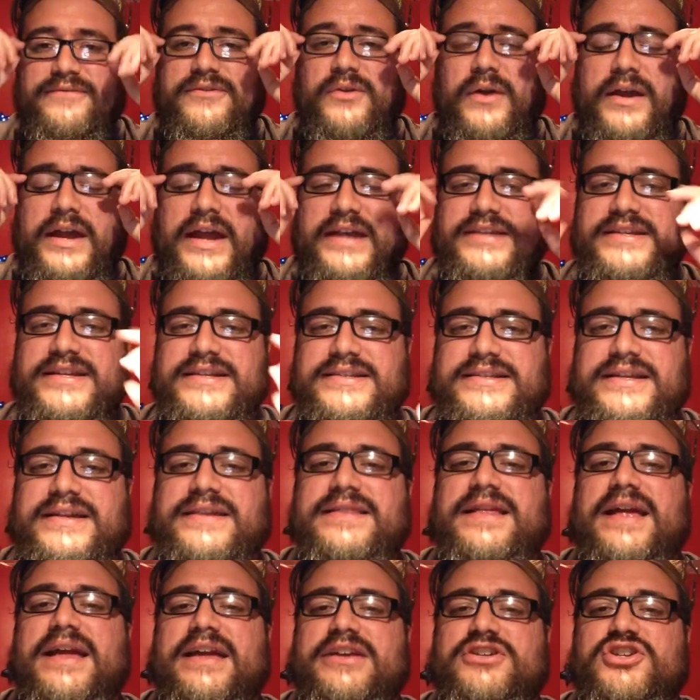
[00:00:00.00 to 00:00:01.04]
So I just think
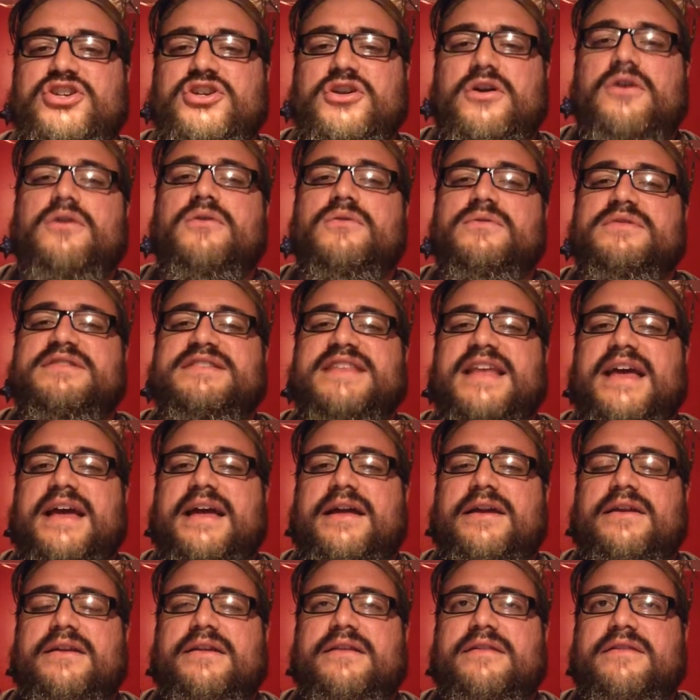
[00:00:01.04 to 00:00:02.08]
that it shows
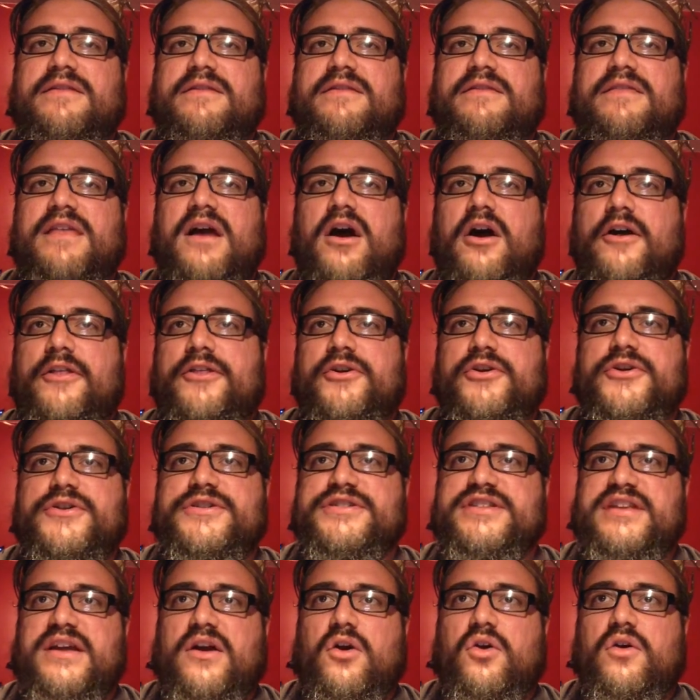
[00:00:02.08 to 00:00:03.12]
that the
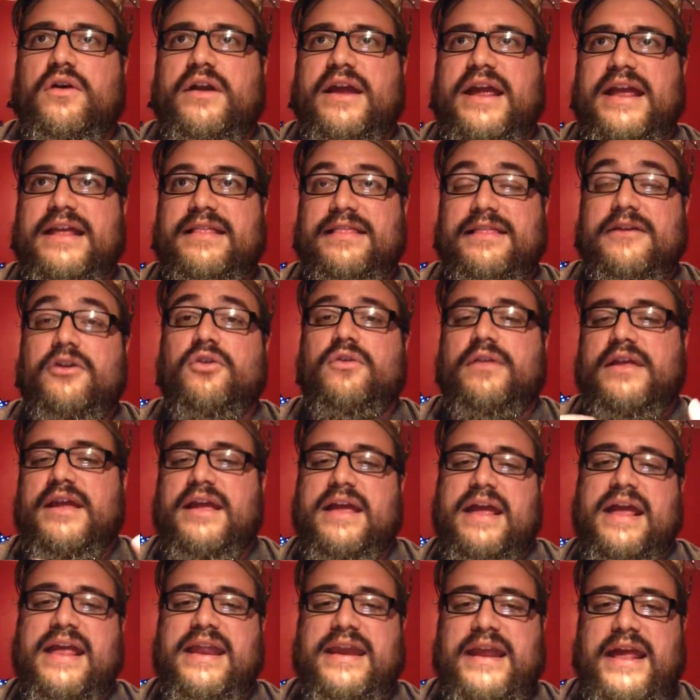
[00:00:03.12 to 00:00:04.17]
others are
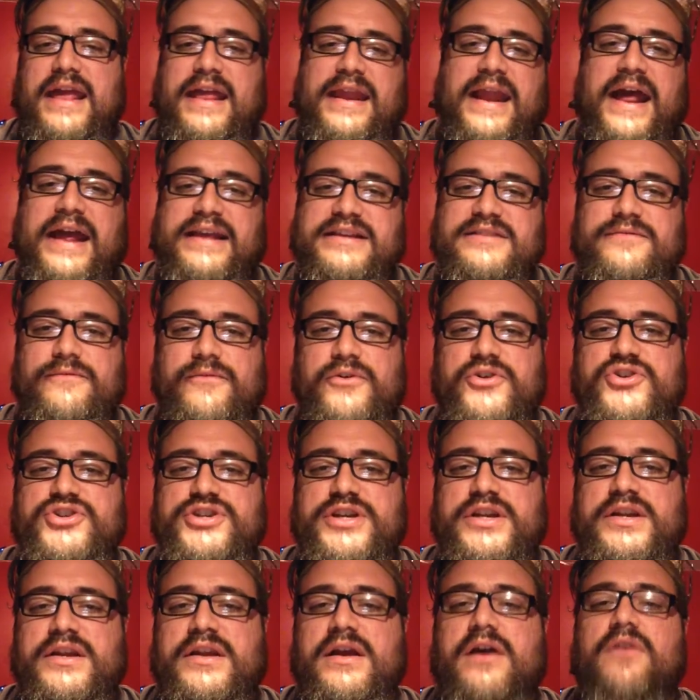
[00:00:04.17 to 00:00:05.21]
literally an ice
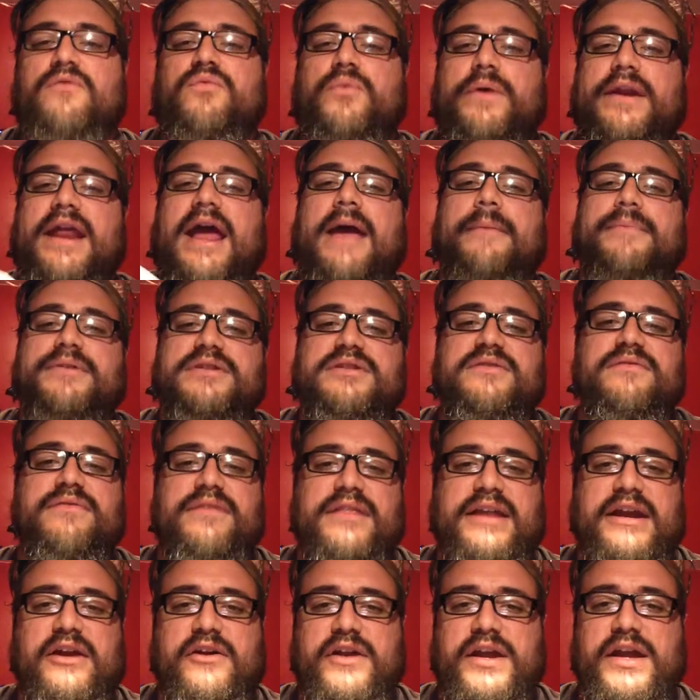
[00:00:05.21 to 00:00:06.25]
version of what happened to
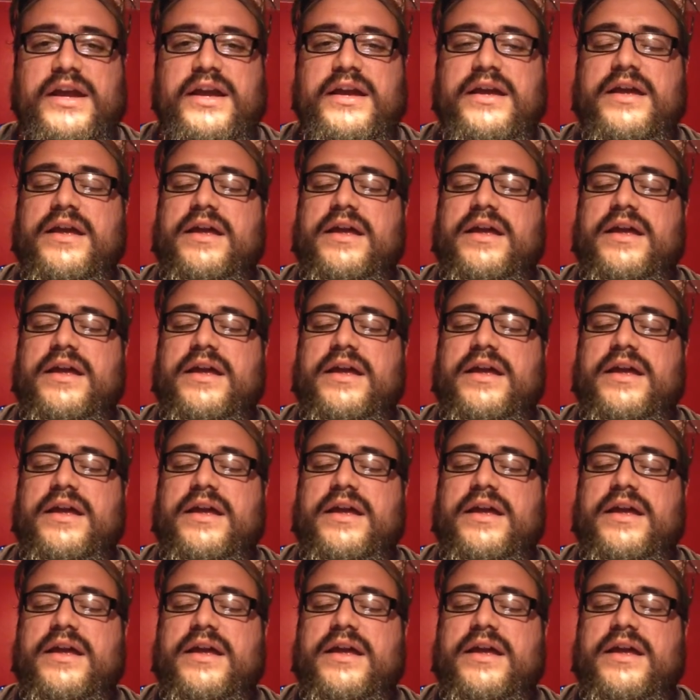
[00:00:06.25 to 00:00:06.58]
Valeria.